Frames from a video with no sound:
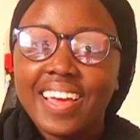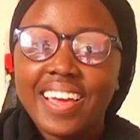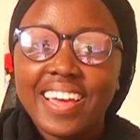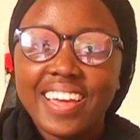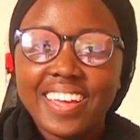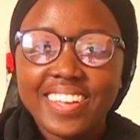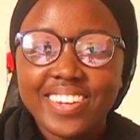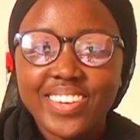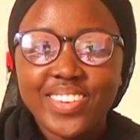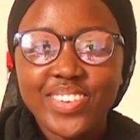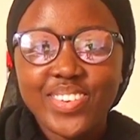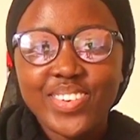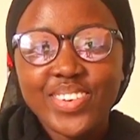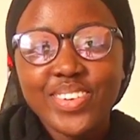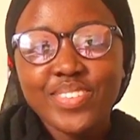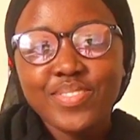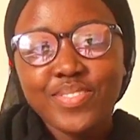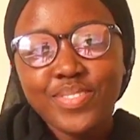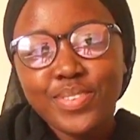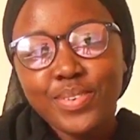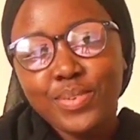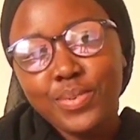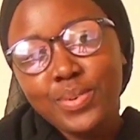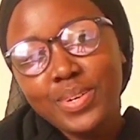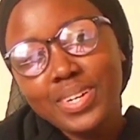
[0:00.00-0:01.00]
Hello
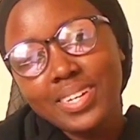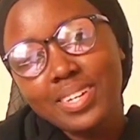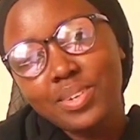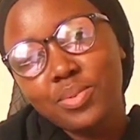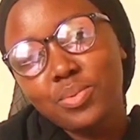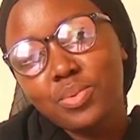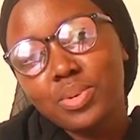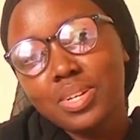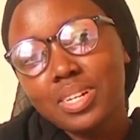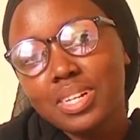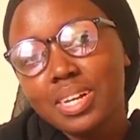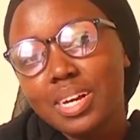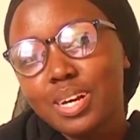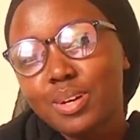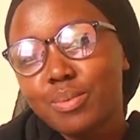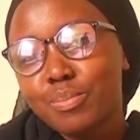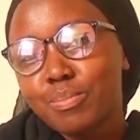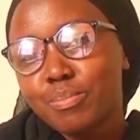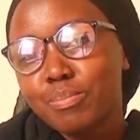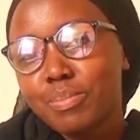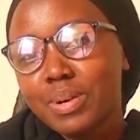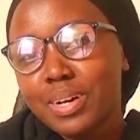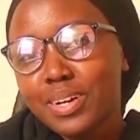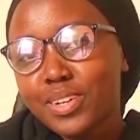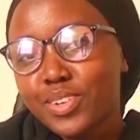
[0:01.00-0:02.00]
everyone,
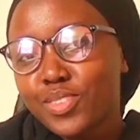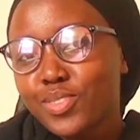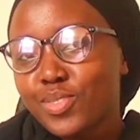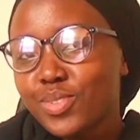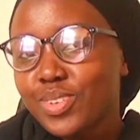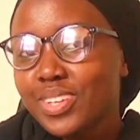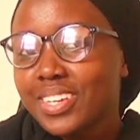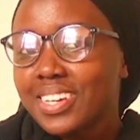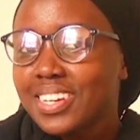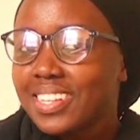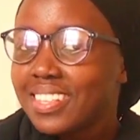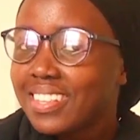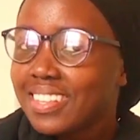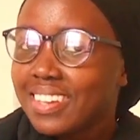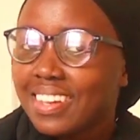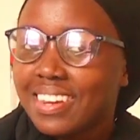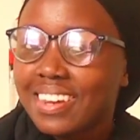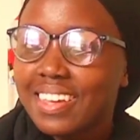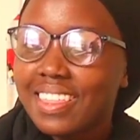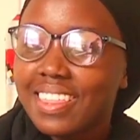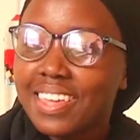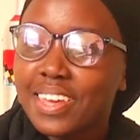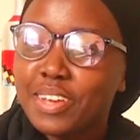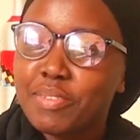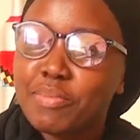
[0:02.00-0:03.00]
welcome back to yet
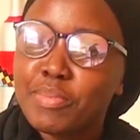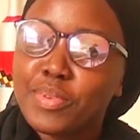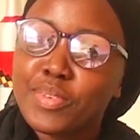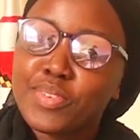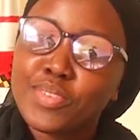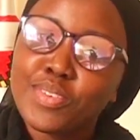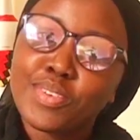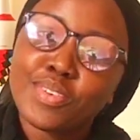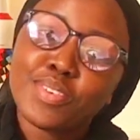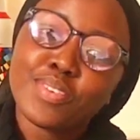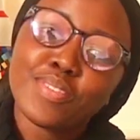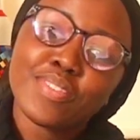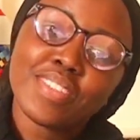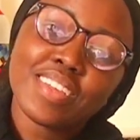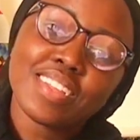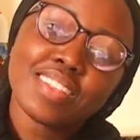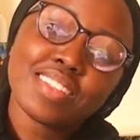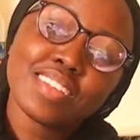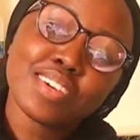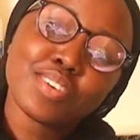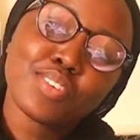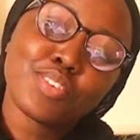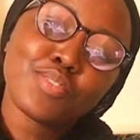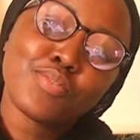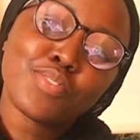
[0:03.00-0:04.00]
another episode of The
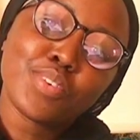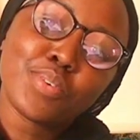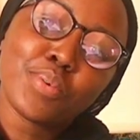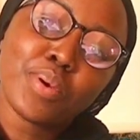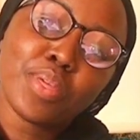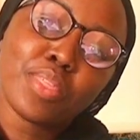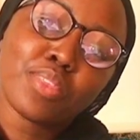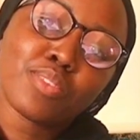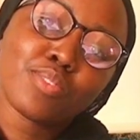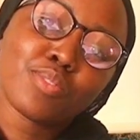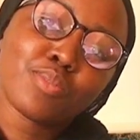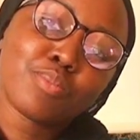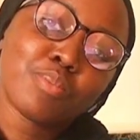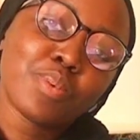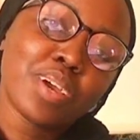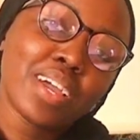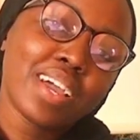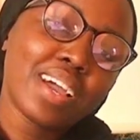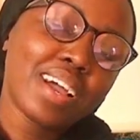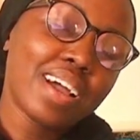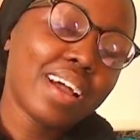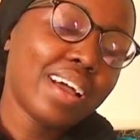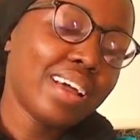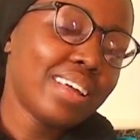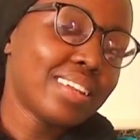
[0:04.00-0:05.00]
Takeover with
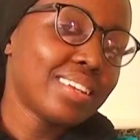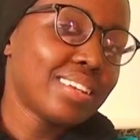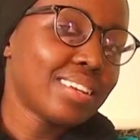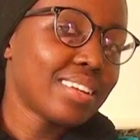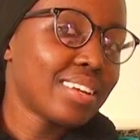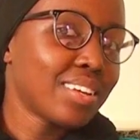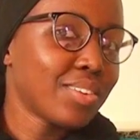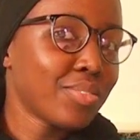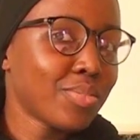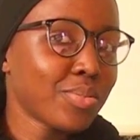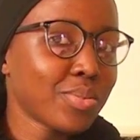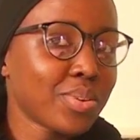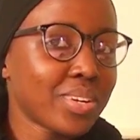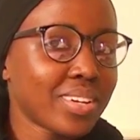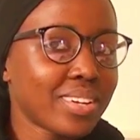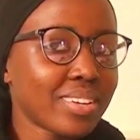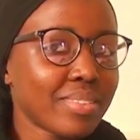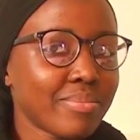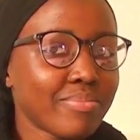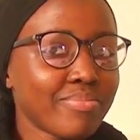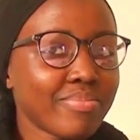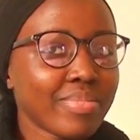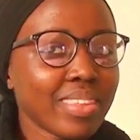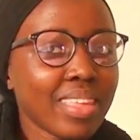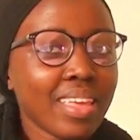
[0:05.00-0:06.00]
Sumaiya. And guess what?
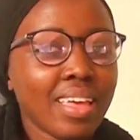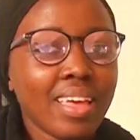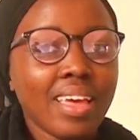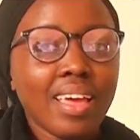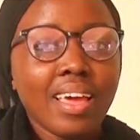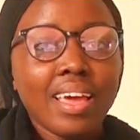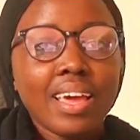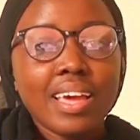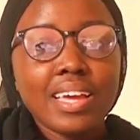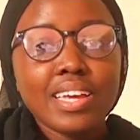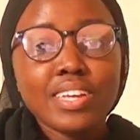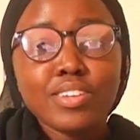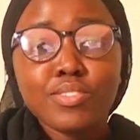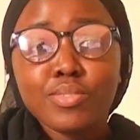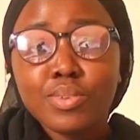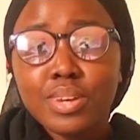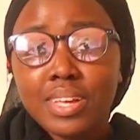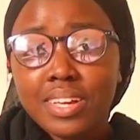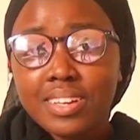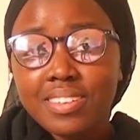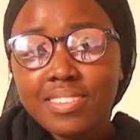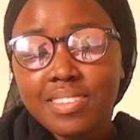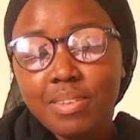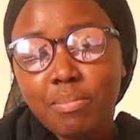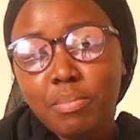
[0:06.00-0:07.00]
In
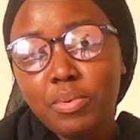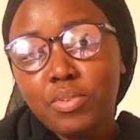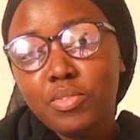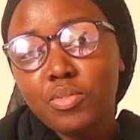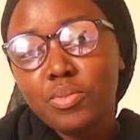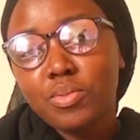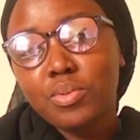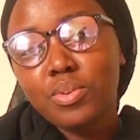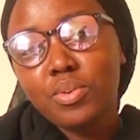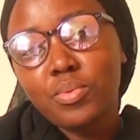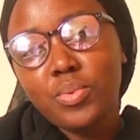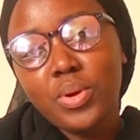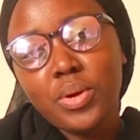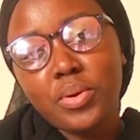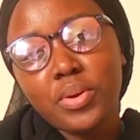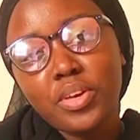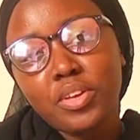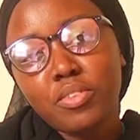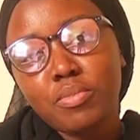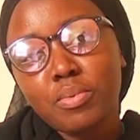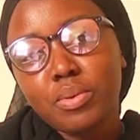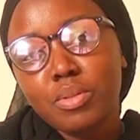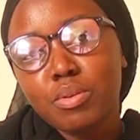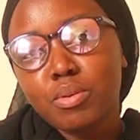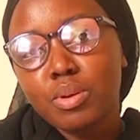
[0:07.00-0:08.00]
today's episode, we are
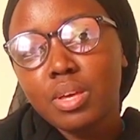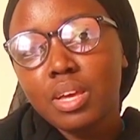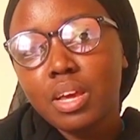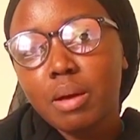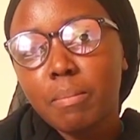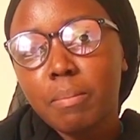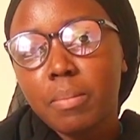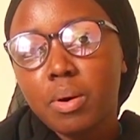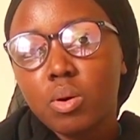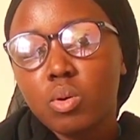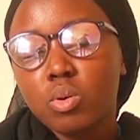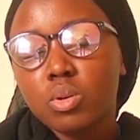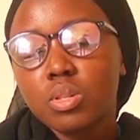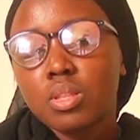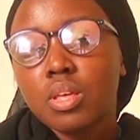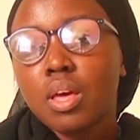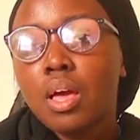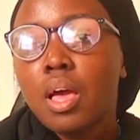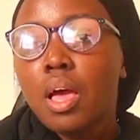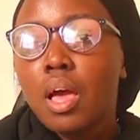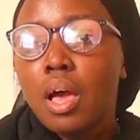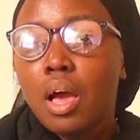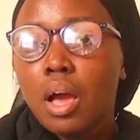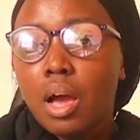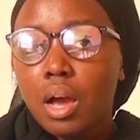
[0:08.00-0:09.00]
going to be talking about
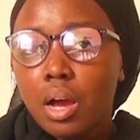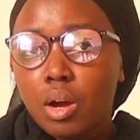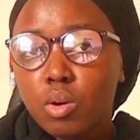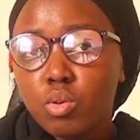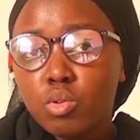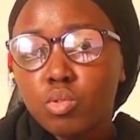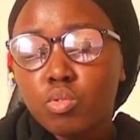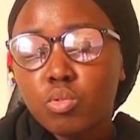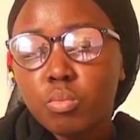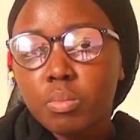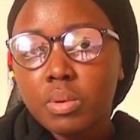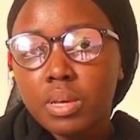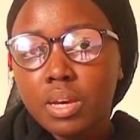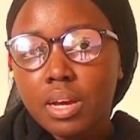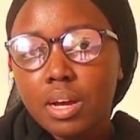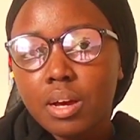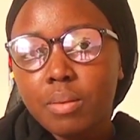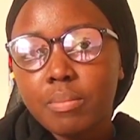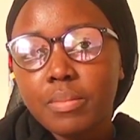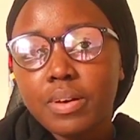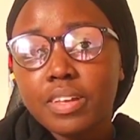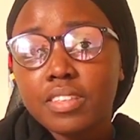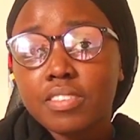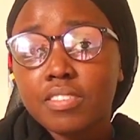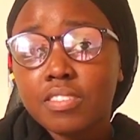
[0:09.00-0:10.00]
how to
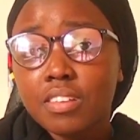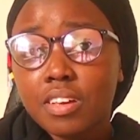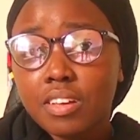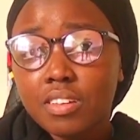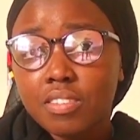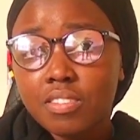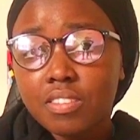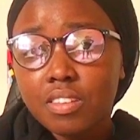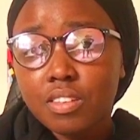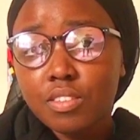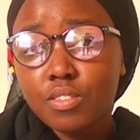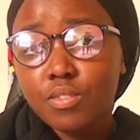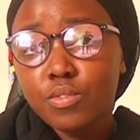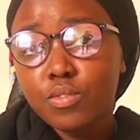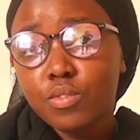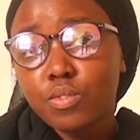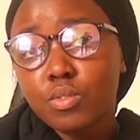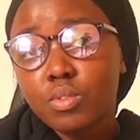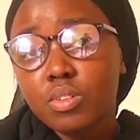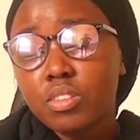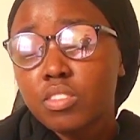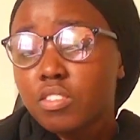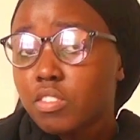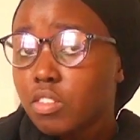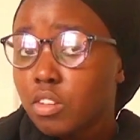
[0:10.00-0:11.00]
become a
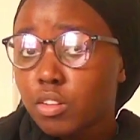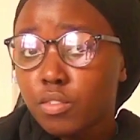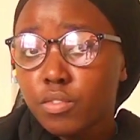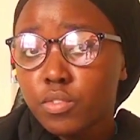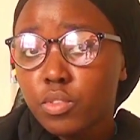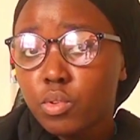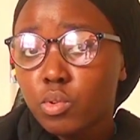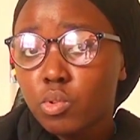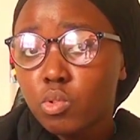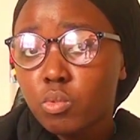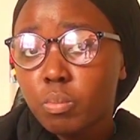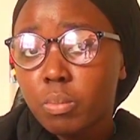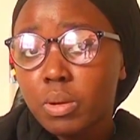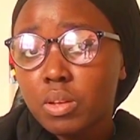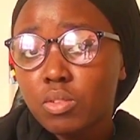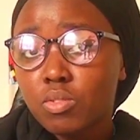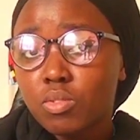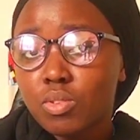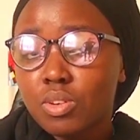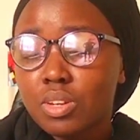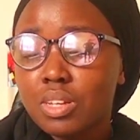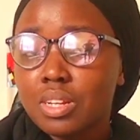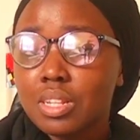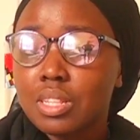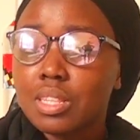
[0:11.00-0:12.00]
successful self-taught
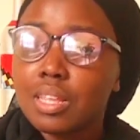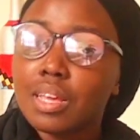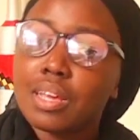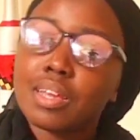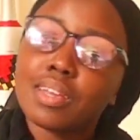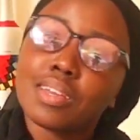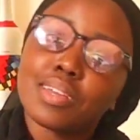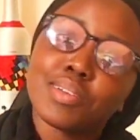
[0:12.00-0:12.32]
person in tech.